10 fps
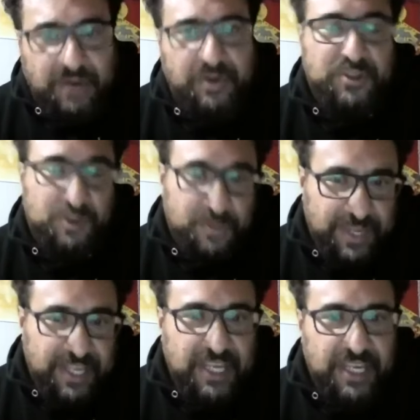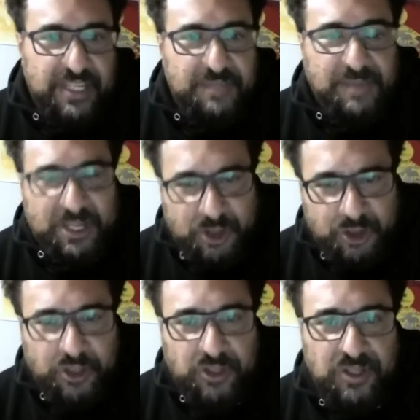sacred to me. It's my
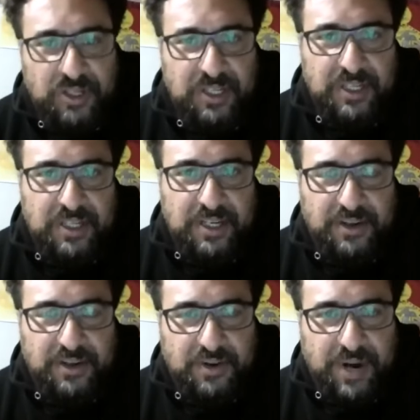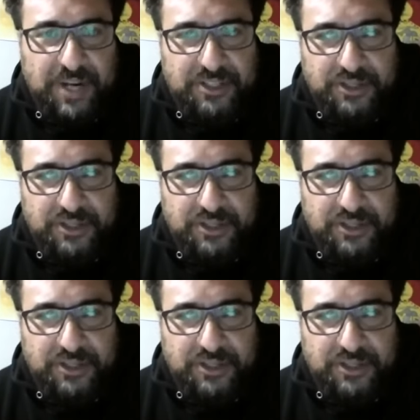journal, and I'll write